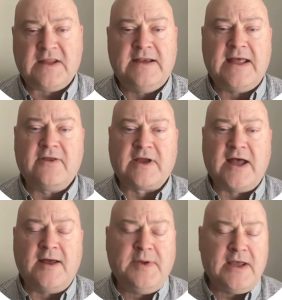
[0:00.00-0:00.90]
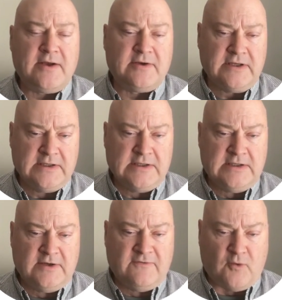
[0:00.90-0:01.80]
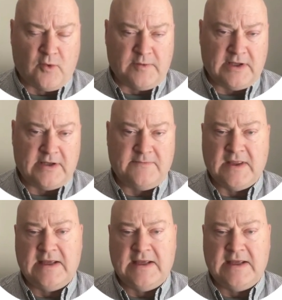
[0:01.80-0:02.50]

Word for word: Now, the compound formula